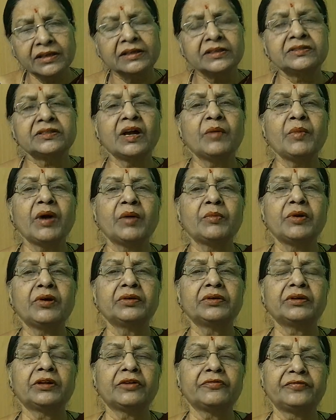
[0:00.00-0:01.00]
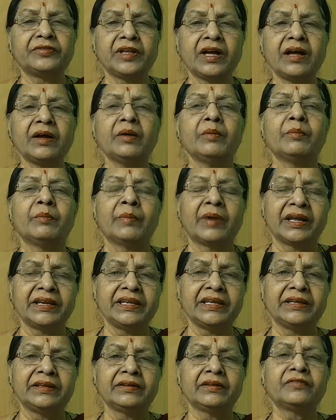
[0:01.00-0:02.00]
some amount of the
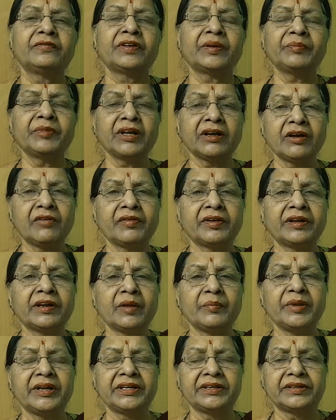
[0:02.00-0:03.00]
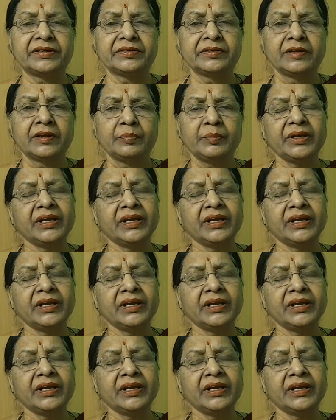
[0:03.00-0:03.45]
money from the government.